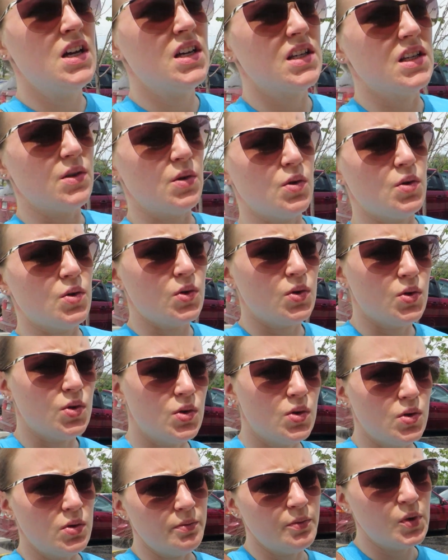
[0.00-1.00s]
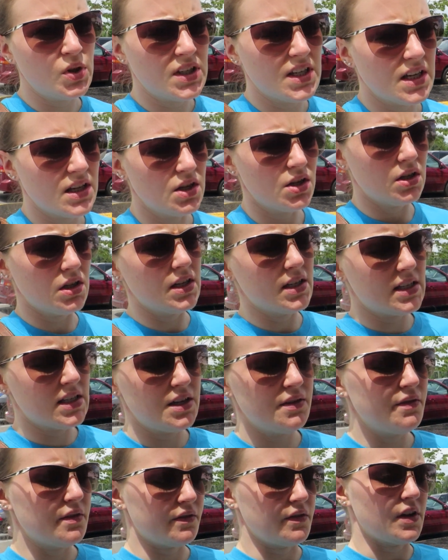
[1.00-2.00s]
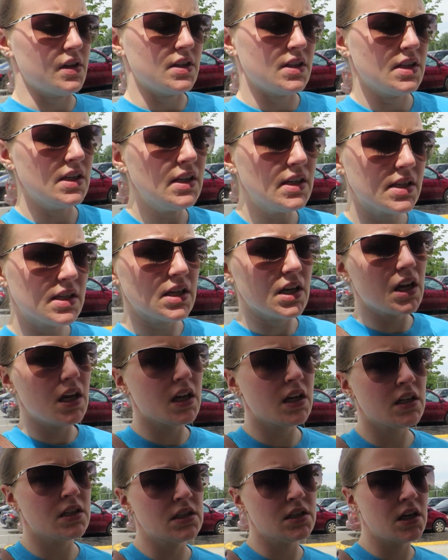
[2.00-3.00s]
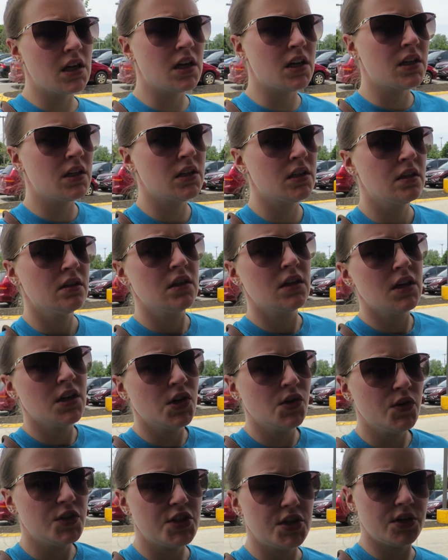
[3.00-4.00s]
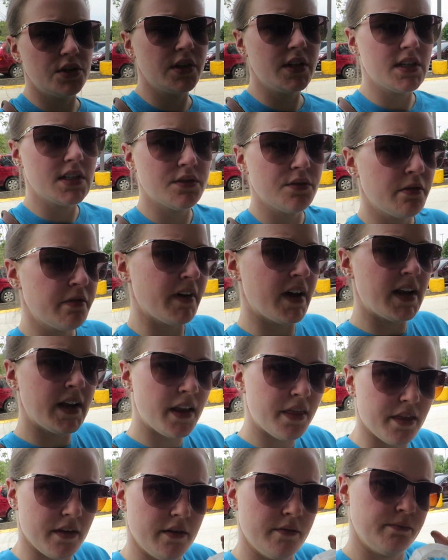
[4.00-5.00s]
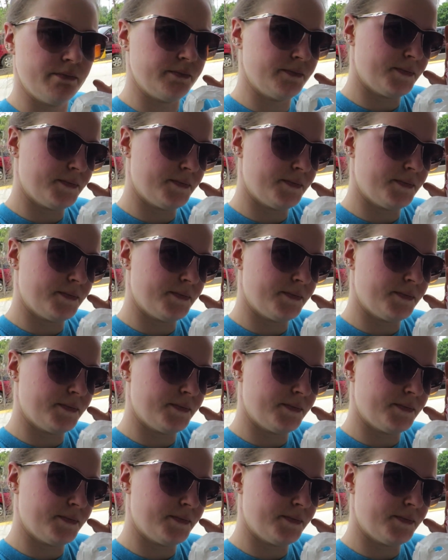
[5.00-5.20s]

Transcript: So we'll take a little look-see for funsies and return these if we find nothing.